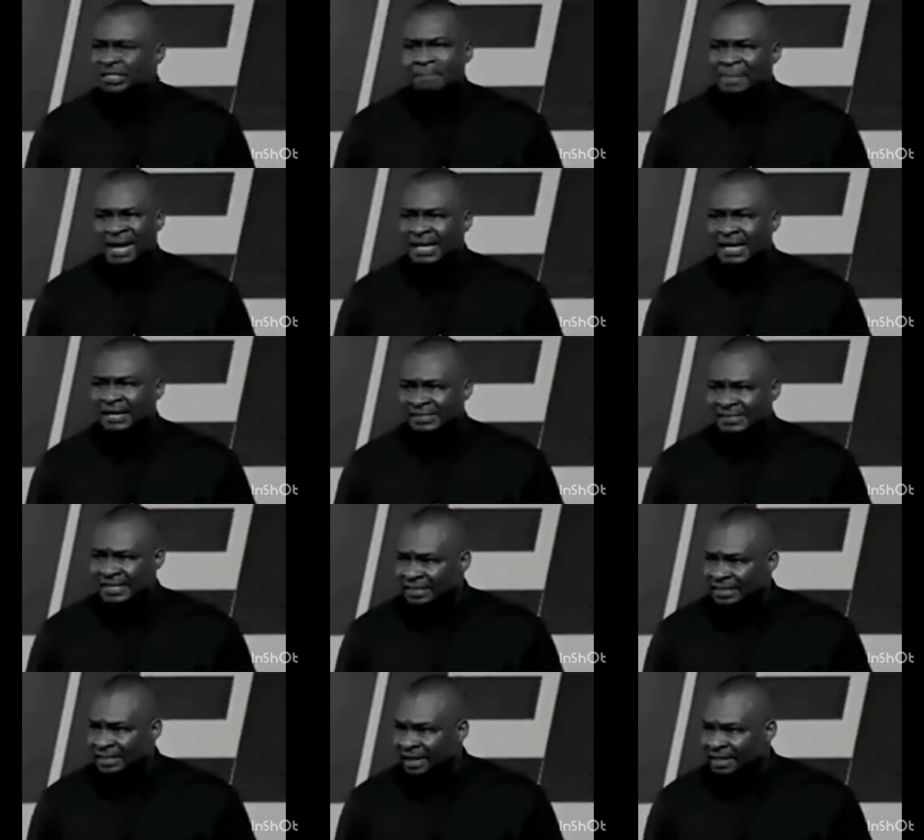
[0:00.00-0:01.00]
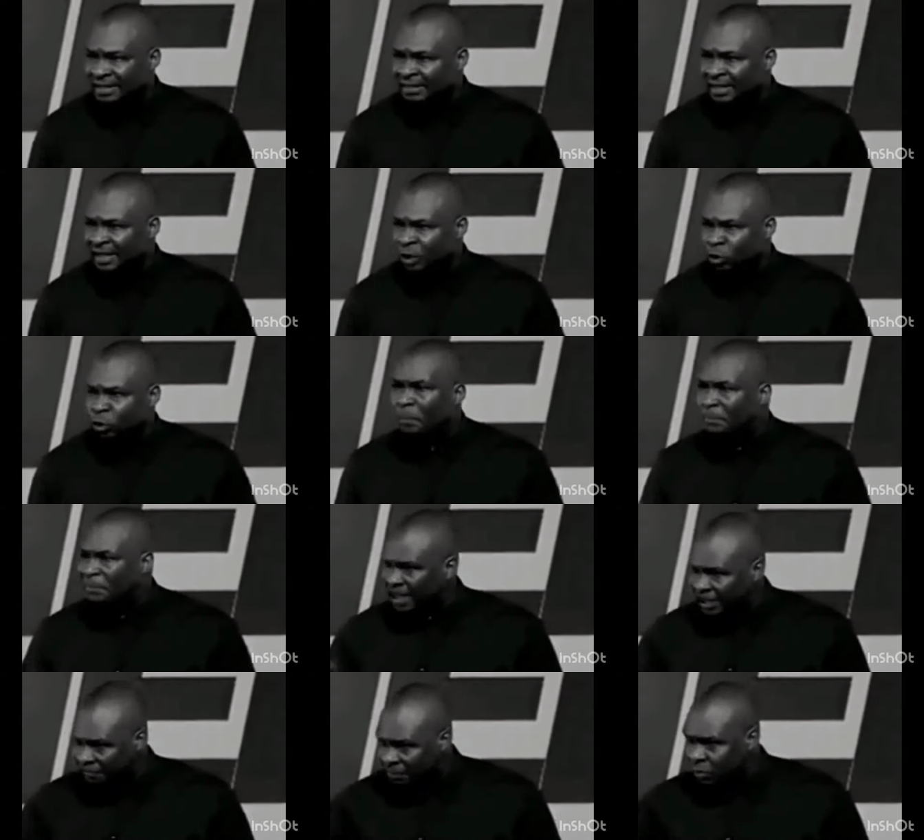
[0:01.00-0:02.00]
doesn't matter the sentiment. You
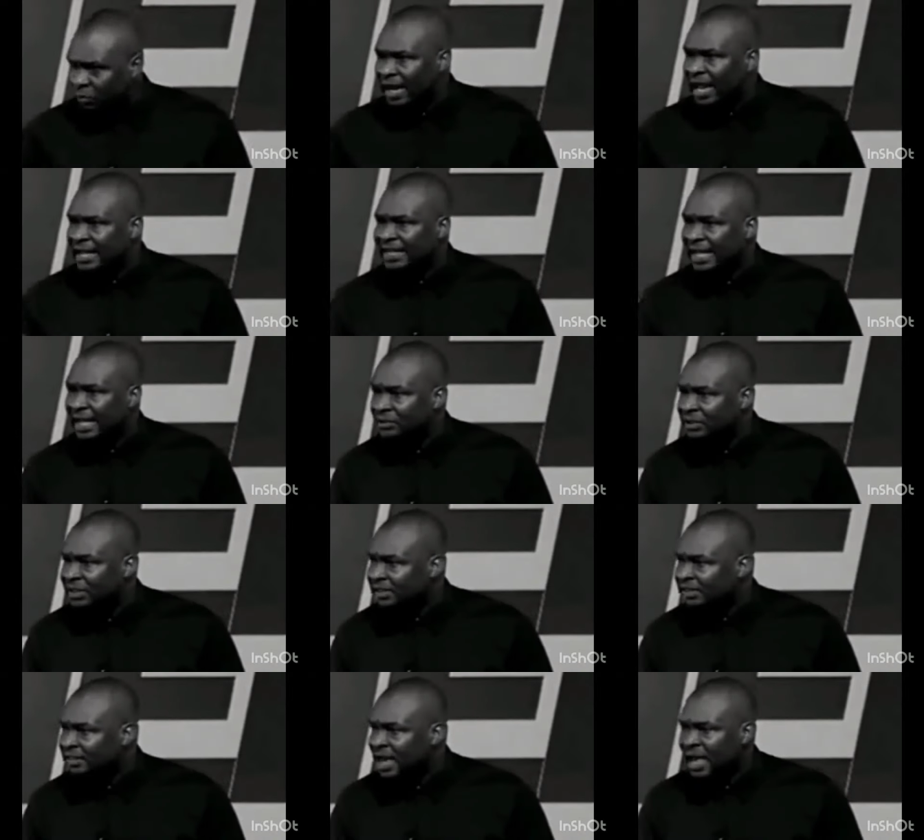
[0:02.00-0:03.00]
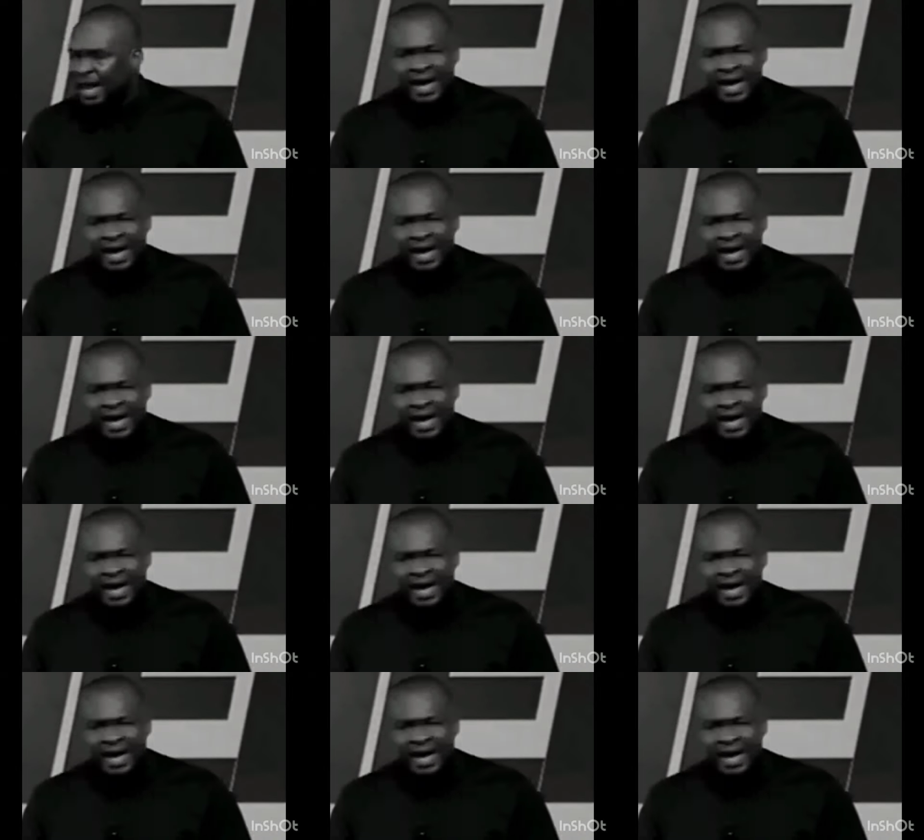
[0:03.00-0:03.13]
believe me when I tell you this.